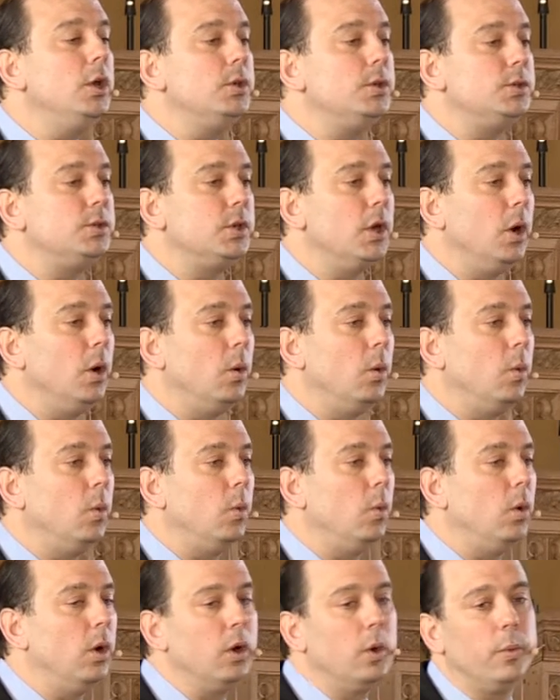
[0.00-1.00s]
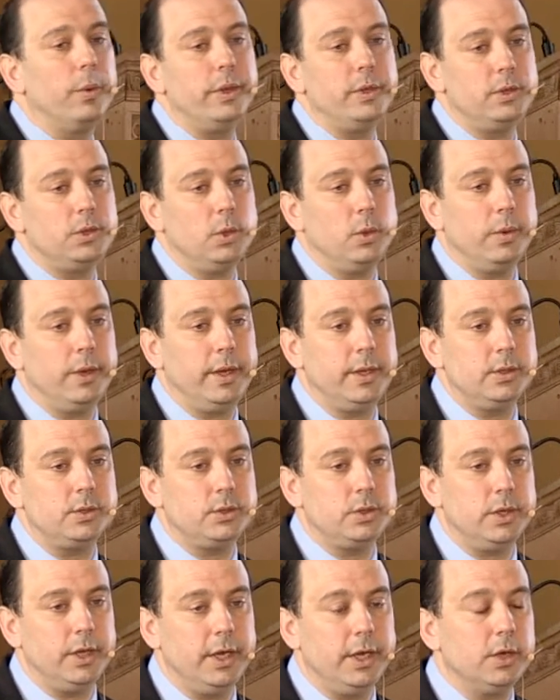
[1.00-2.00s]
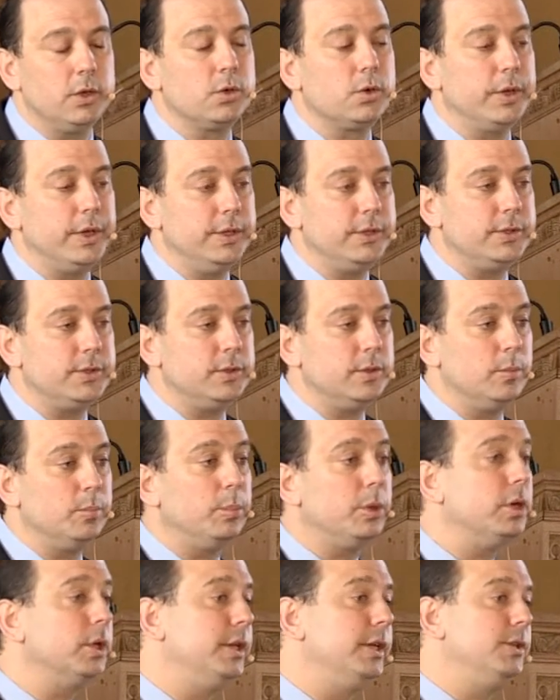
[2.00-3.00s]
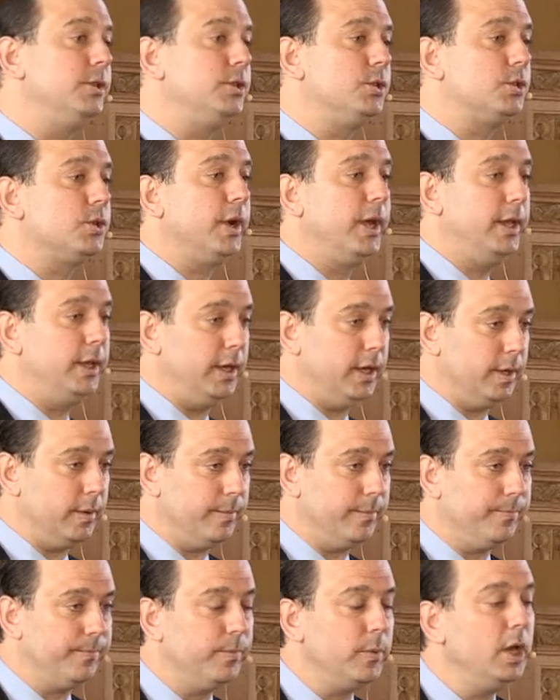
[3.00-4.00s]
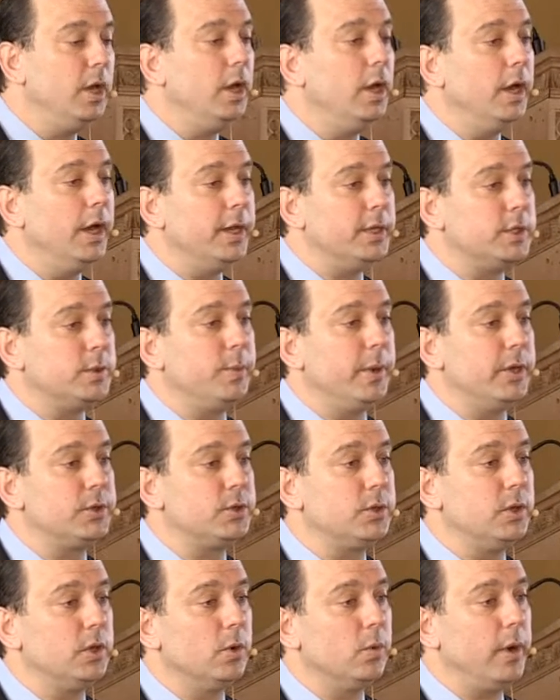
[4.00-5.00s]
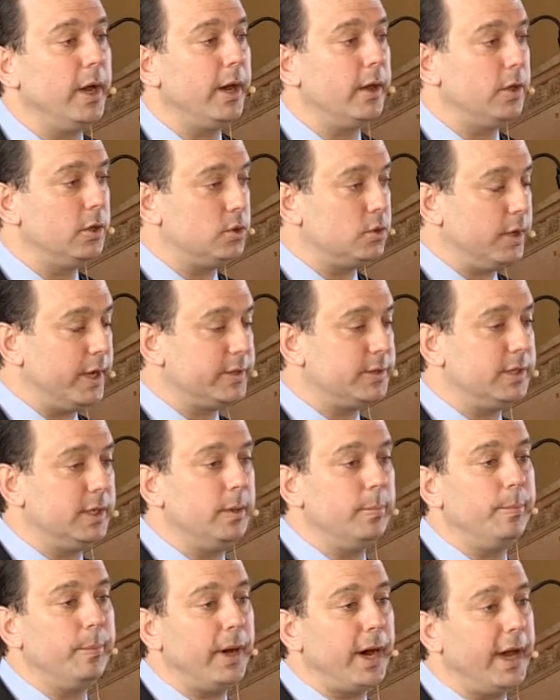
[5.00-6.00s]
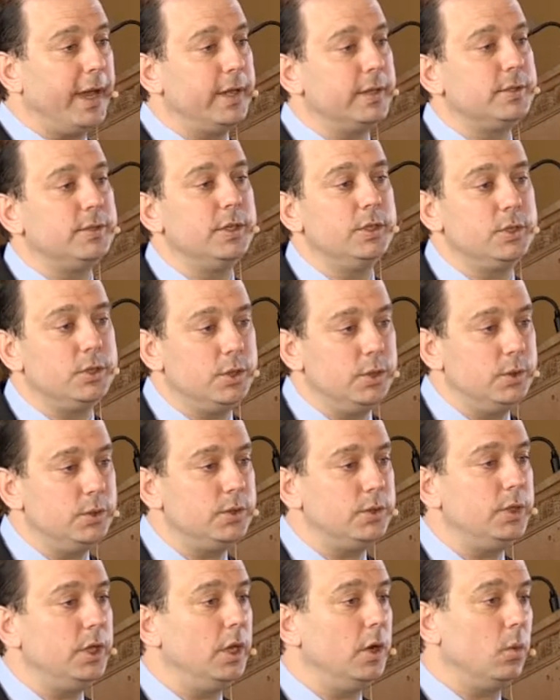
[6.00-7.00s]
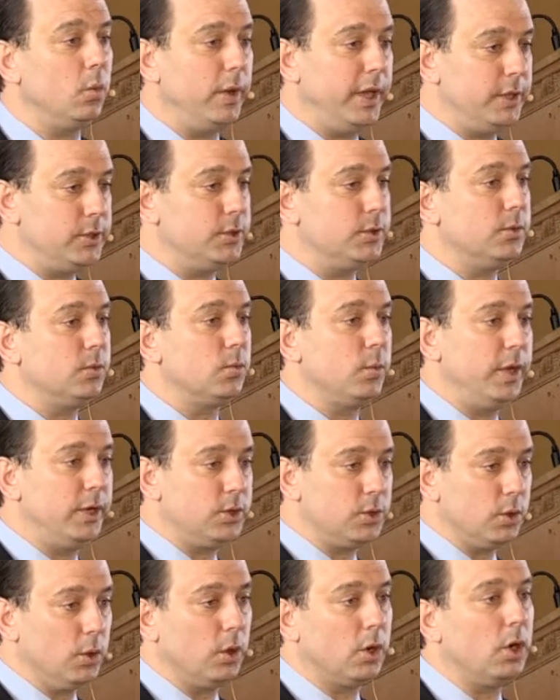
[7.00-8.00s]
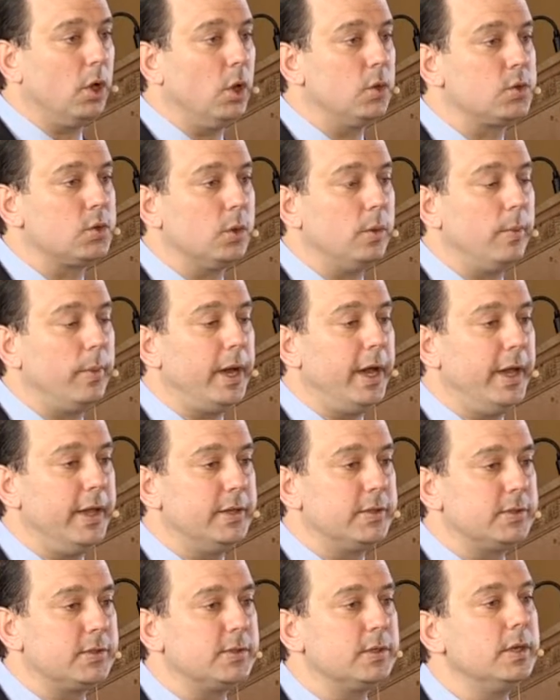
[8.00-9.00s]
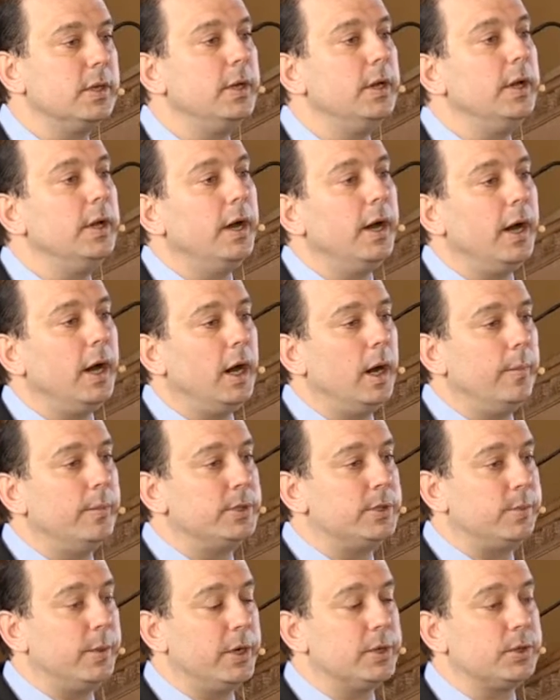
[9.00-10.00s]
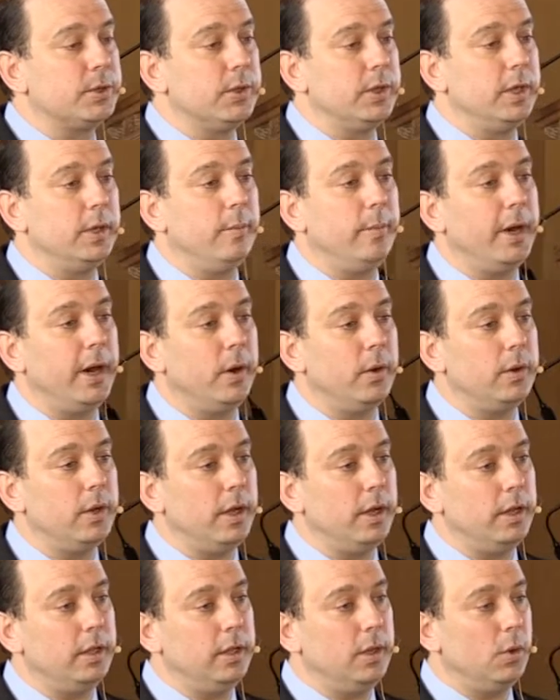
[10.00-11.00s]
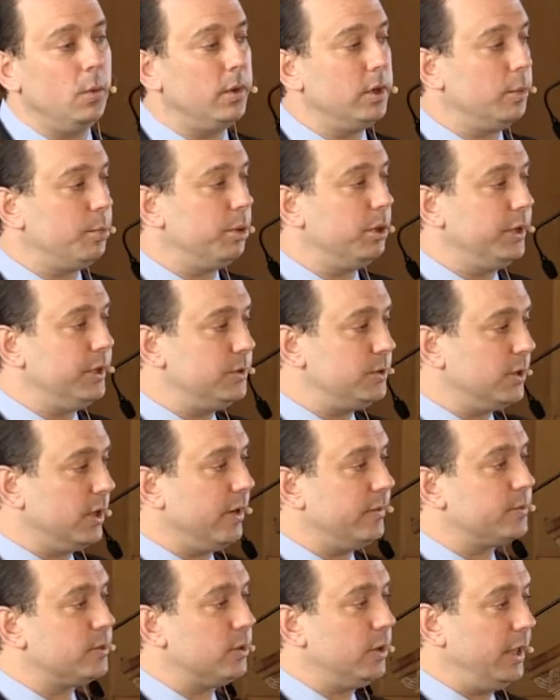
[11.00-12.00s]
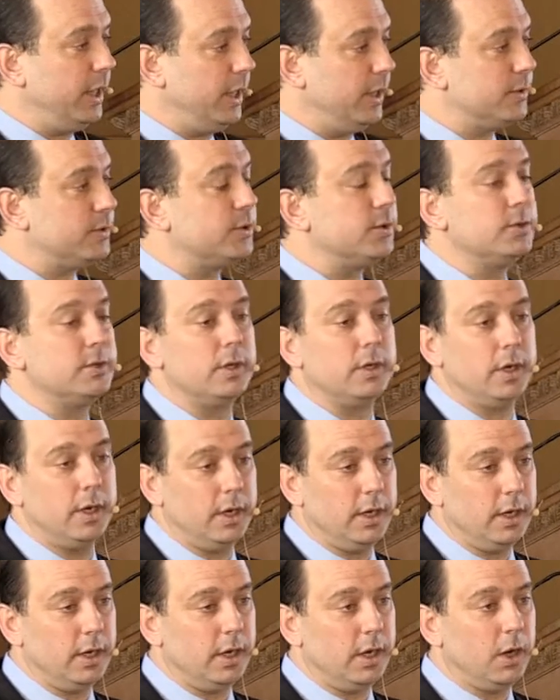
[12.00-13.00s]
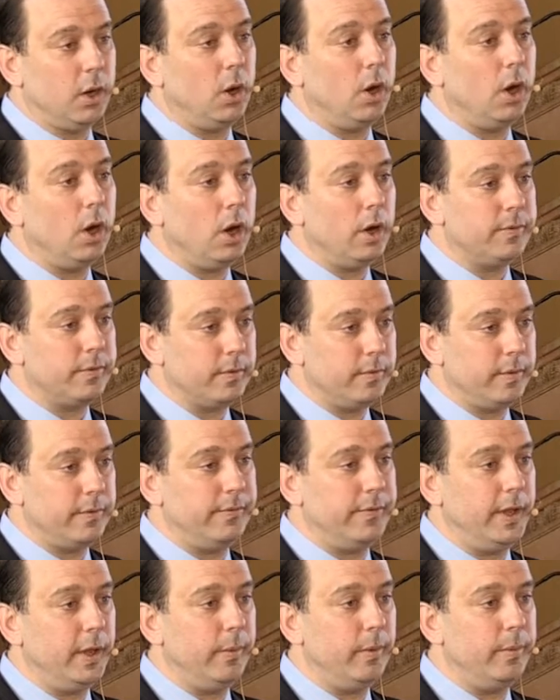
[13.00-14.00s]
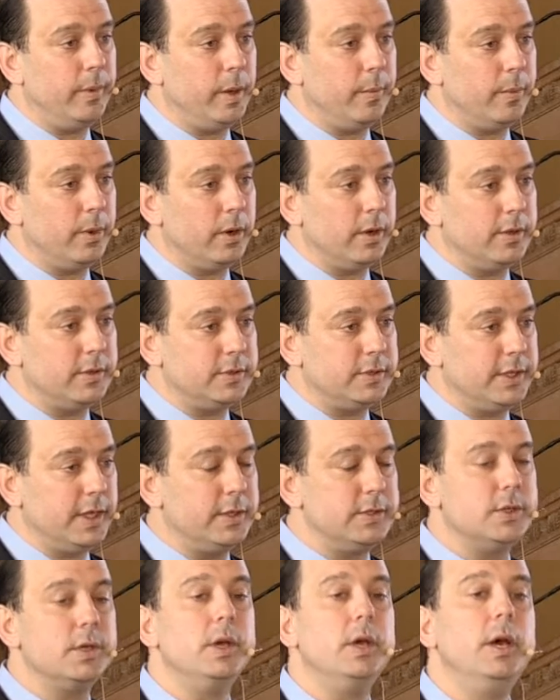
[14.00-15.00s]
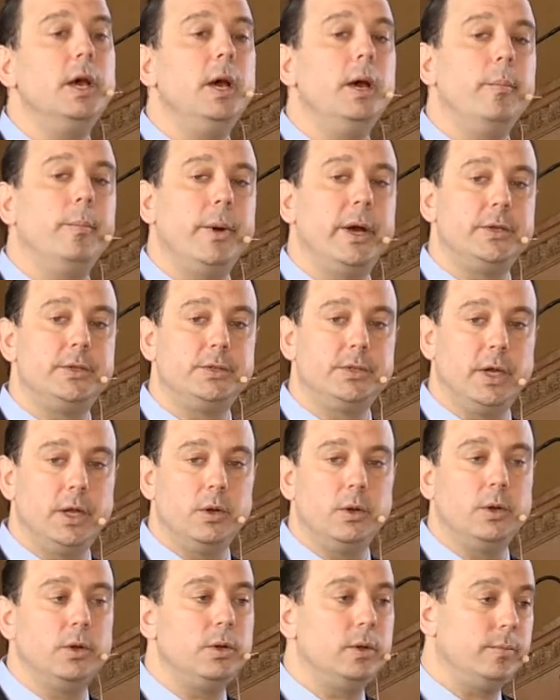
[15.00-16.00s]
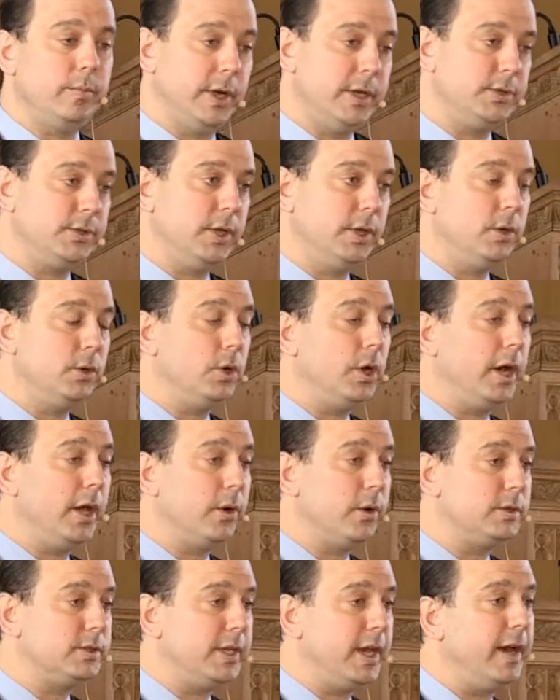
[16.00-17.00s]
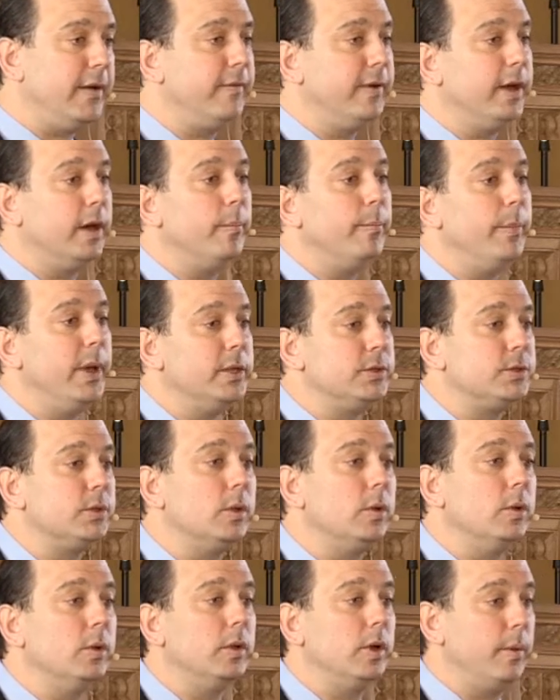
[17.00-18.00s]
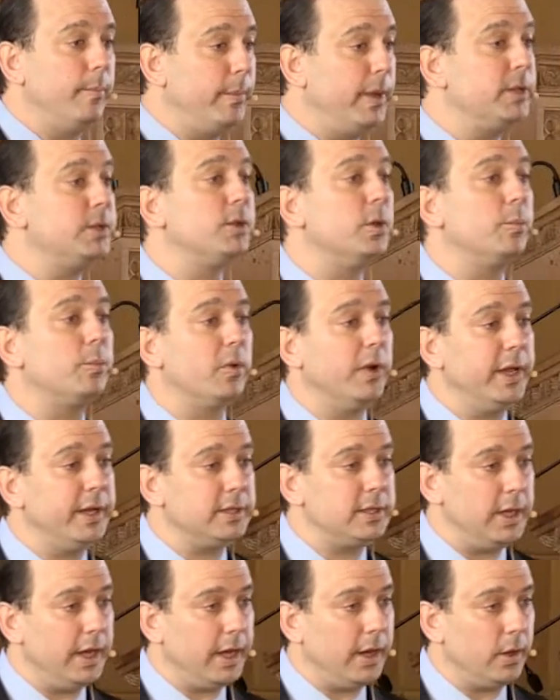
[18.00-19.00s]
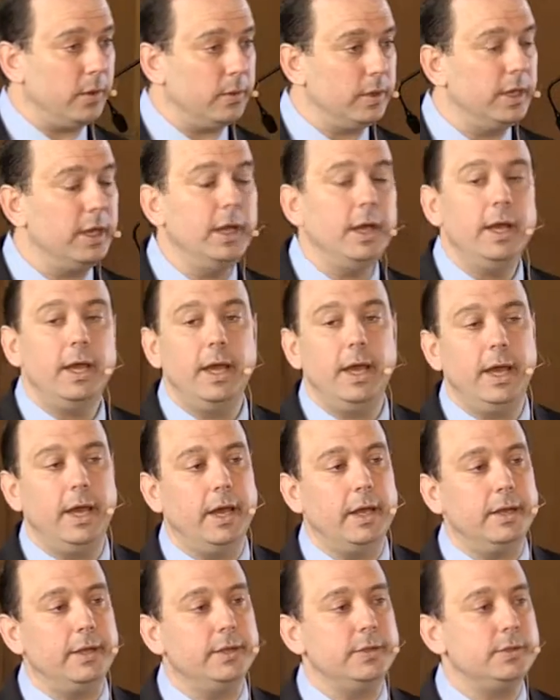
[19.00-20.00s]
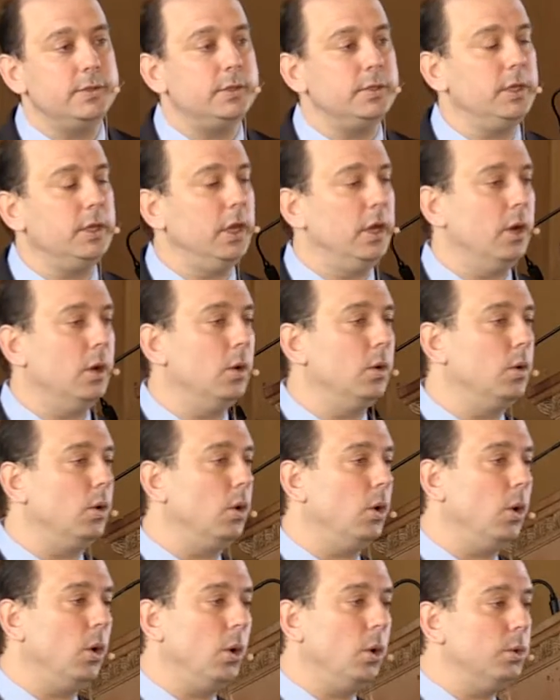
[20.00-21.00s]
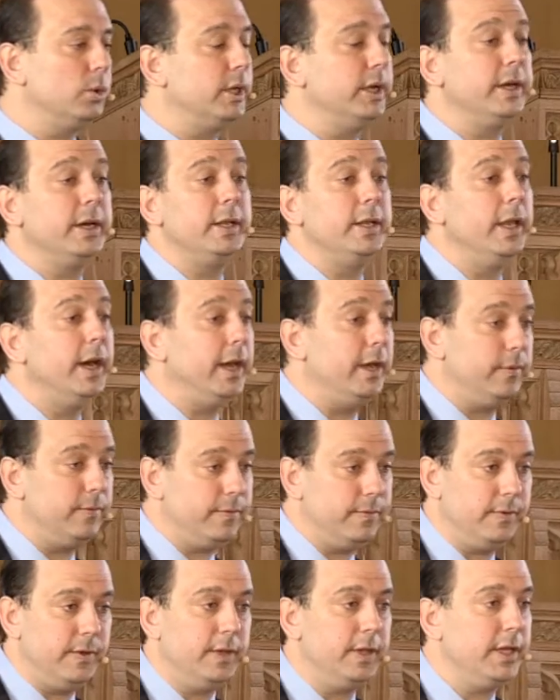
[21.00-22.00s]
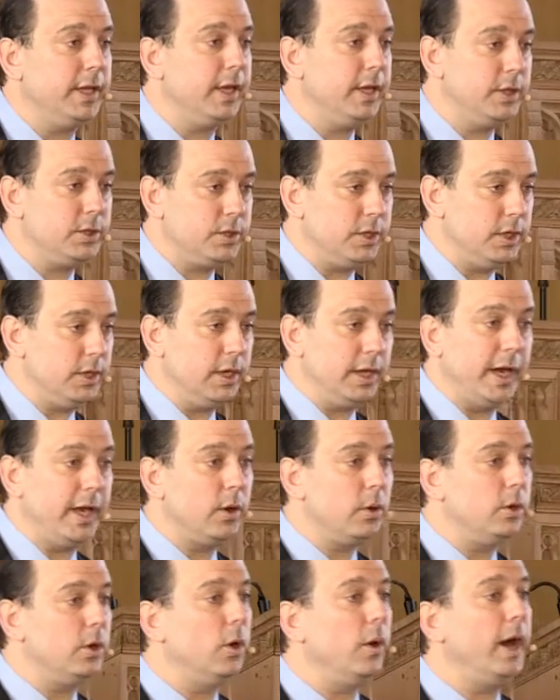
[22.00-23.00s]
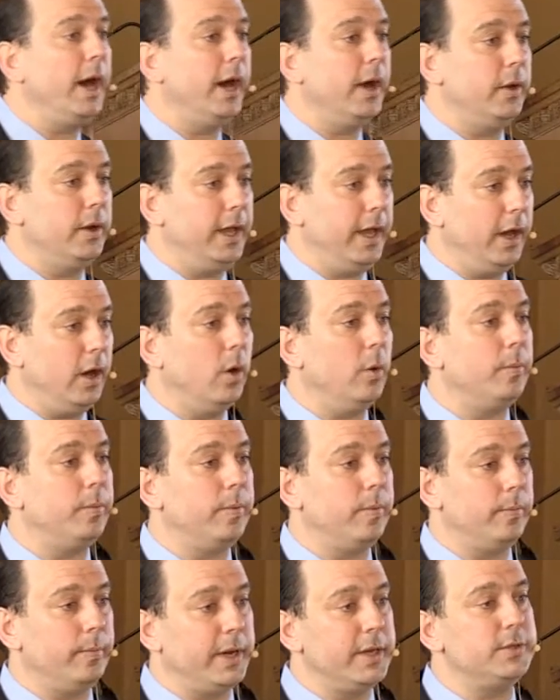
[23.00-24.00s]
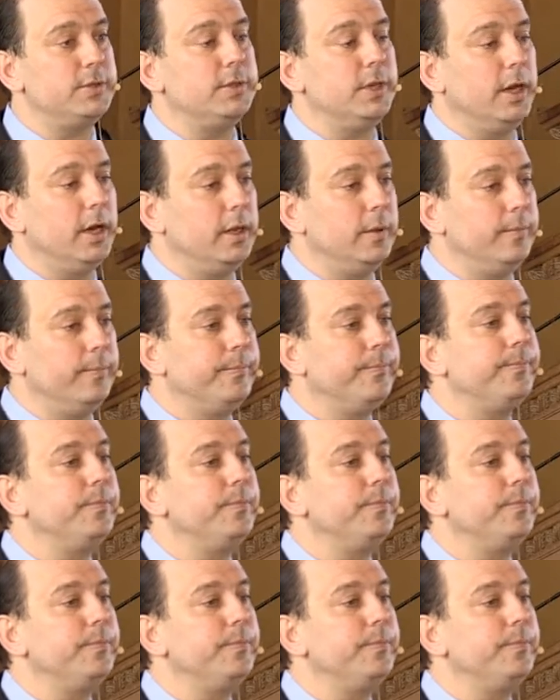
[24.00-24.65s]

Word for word: So what are we doing to increase police training, especially around addressing bias issues, you know, racial, racial cultural bias, um, especially about, you know, when a police officer answers a, a, a call from a family member and says, my son or, my son or daughter is having a mental, a mental breakdown and is, you know, holding a knife in the kitchen, and I don't know how to help my son.